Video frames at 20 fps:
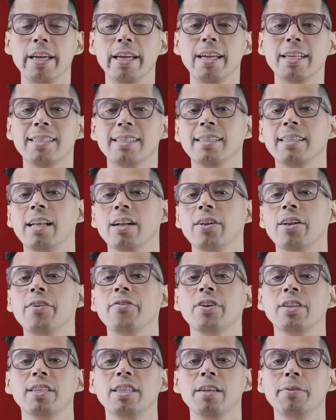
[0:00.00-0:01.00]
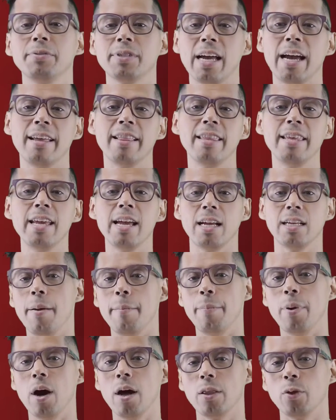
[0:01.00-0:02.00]
its derivatives ideas,
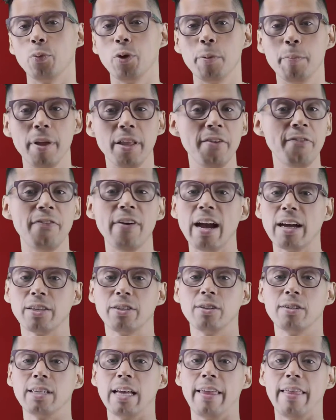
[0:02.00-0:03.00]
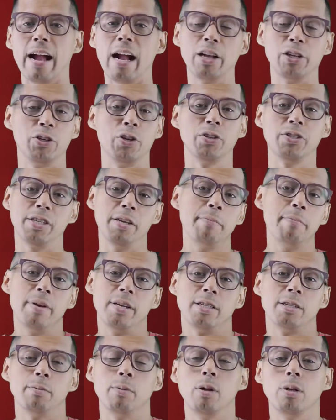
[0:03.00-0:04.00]
but with many factors that are just
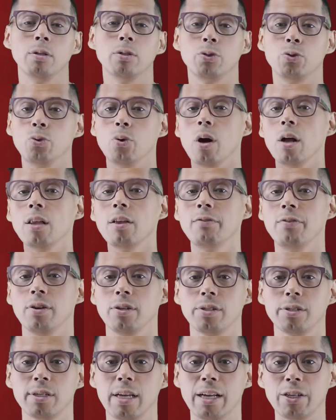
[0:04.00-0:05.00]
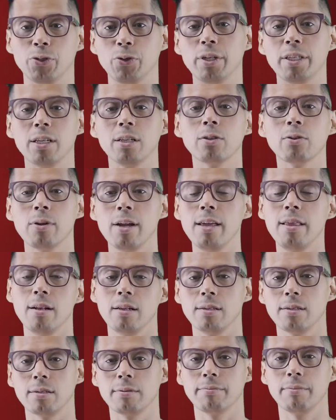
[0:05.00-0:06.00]
invisible to all of us as retail
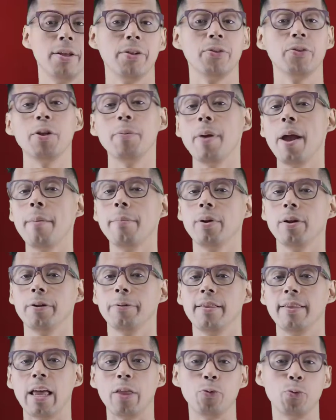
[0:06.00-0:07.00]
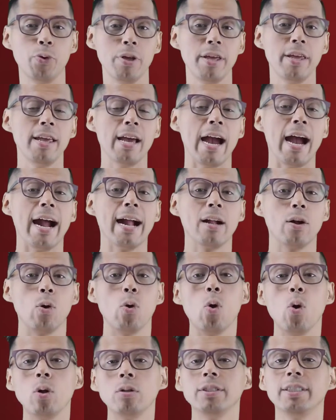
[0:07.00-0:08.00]
traders. Remember that we are
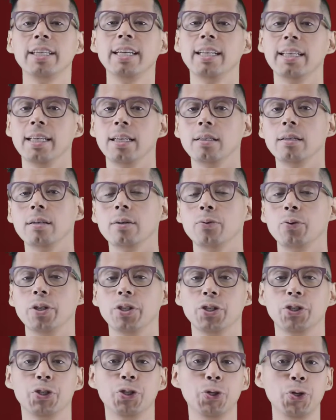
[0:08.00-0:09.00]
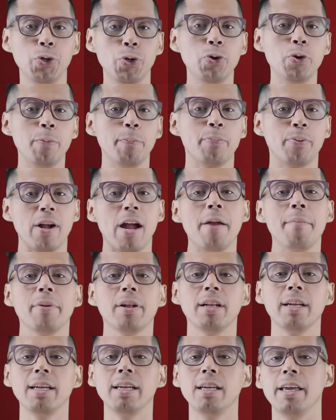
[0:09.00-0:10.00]
all dealing with two
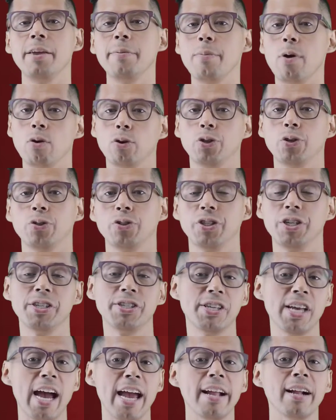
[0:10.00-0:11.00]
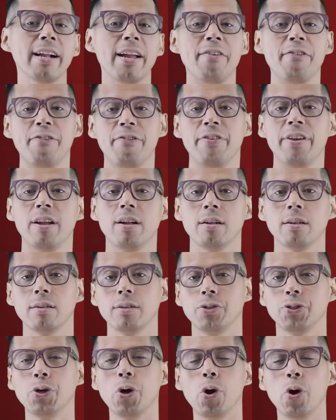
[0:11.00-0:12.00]
primary emotions, desire and fear.
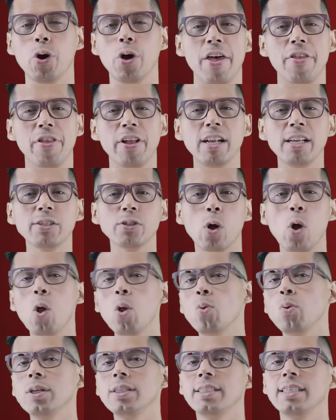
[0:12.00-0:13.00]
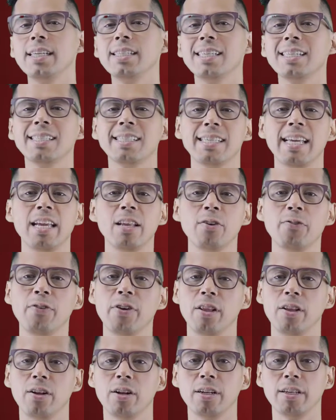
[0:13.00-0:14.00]
So there is always this state of
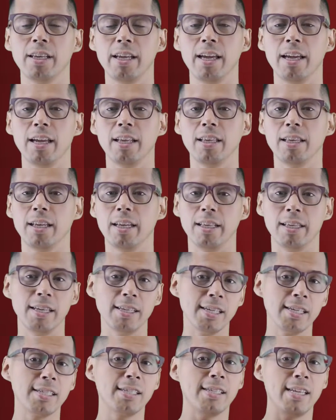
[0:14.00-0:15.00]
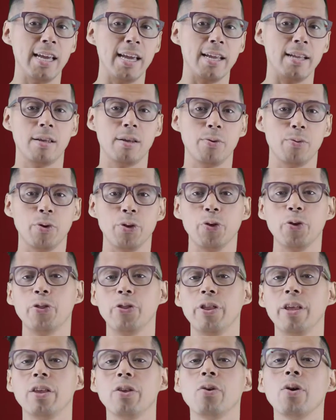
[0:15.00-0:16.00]
alert, and in this state, when you
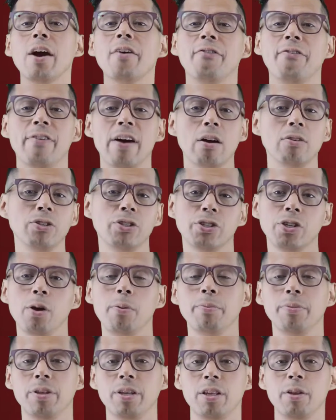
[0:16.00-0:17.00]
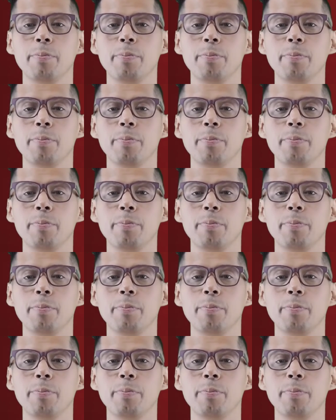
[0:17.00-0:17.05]
think you have found something